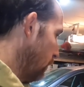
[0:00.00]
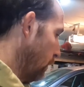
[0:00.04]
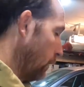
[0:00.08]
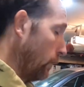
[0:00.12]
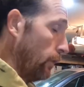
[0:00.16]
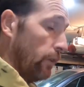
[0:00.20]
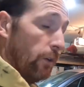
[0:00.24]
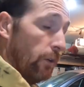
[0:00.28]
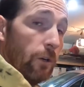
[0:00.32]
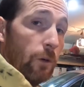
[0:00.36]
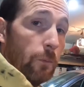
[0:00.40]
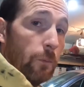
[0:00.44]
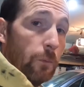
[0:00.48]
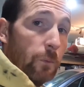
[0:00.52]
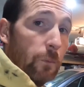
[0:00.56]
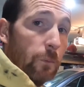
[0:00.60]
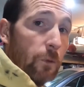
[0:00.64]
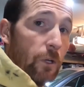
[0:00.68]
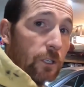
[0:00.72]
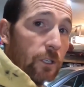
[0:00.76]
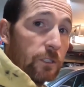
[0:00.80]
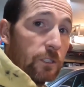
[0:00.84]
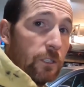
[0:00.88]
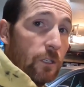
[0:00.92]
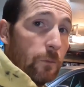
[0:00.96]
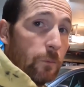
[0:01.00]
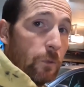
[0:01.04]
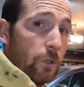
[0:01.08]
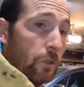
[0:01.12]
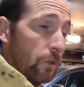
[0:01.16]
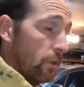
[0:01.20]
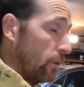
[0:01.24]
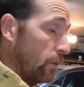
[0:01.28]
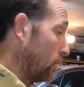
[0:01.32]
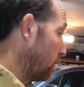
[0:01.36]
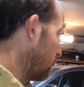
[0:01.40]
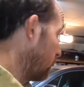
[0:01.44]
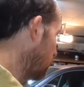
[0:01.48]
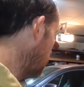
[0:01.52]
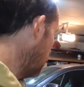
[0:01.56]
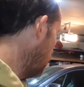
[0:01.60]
I really hope the block's not broken.